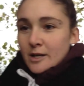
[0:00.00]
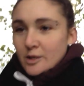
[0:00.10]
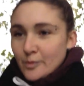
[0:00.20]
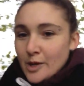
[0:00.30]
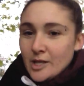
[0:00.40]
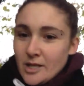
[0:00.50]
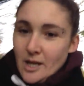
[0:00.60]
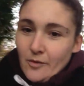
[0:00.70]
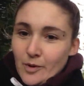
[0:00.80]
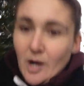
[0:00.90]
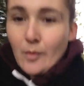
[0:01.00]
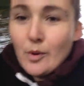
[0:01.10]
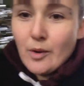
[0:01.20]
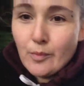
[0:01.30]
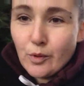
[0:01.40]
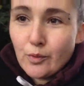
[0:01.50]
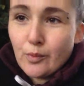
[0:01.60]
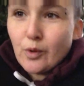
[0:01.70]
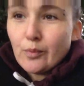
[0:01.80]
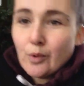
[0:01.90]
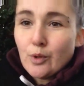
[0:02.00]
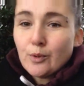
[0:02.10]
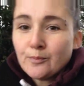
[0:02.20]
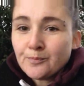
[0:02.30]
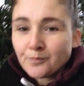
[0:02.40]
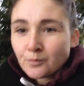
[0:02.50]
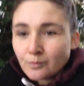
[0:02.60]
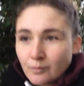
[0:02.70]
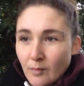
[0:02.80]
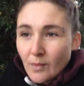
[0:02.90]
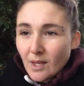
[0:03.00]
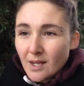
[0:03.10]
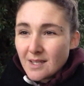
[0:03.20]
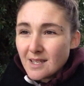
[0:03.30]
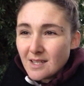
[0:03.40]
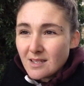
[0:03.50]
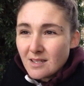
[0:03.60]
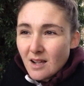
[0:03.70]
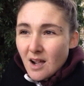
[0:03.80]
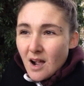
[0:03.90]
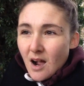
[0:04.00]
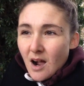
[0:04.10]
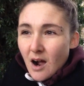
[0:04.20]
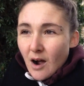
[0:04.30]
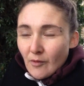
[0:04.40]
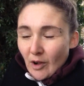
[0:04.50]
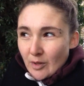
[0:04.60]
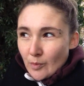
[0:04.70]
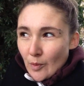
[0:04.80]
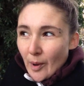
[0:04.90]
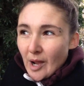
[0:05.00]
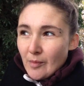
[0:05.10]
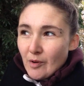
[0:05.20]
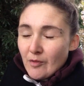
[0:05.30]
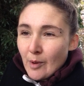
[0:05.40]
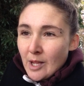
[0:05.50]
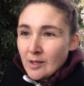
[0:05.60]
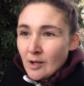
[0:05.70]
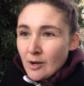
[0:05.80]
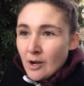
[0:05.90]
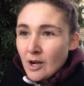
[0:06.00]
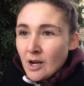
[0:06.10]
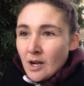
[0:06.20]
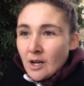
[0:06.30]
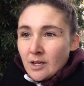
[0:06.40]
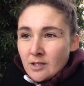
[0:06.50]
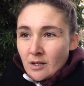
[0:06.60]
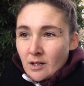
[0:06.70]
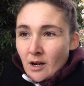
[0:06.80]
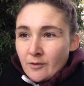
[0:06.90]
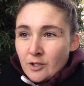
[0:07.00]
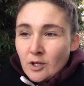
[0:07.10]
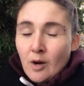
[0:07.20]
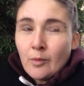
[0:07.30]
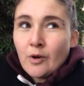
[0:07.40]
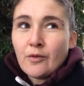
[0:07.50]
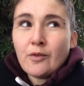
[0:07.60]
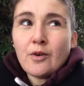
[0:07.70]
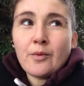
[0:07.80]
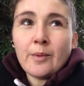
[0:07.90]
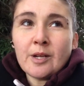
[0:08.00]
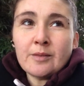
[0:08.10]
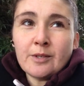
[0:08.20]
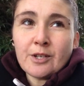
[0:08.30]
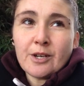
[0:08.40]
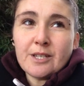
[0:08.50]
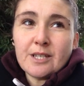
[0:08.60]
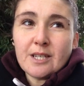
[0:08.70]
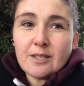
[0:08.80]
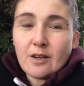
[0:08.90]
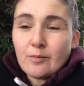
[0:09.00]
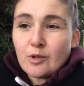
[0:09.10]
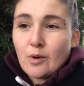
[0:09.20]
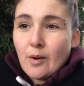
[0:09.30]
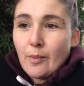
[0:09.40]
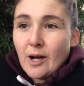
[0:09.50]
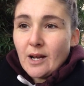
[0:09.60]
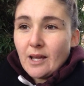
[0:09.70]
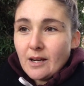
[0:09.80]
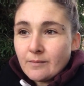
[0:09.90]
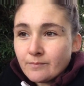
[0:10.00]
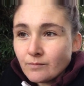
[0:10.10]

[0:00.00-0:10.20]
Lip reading: the spins and that have been happening more and more and more since I've had more pain with my endo. So I've just come off, my endometriosis this time was quite bad again.